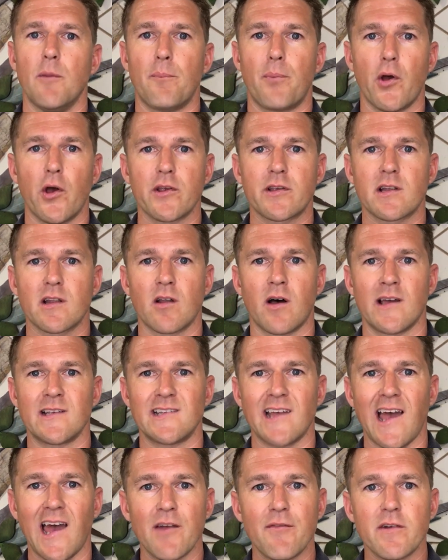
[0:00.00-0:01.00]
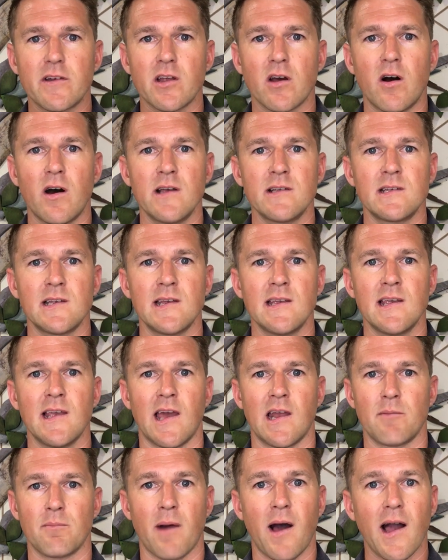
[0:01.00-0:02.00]
personalised advertising
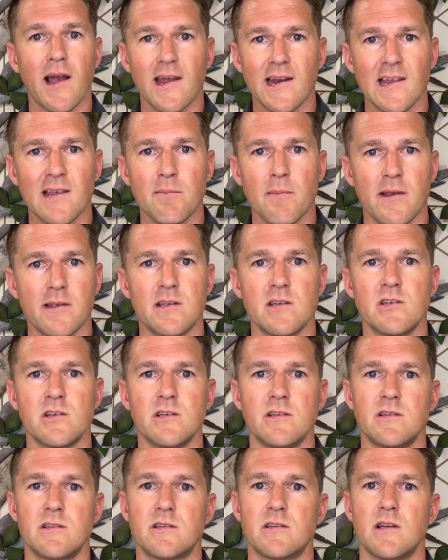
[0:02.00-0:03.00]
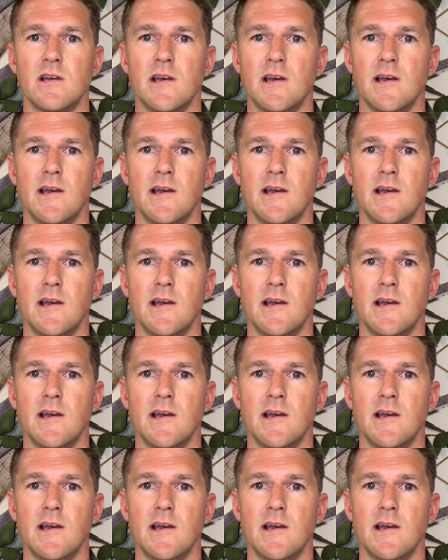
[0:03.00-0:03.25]
and marketing messages,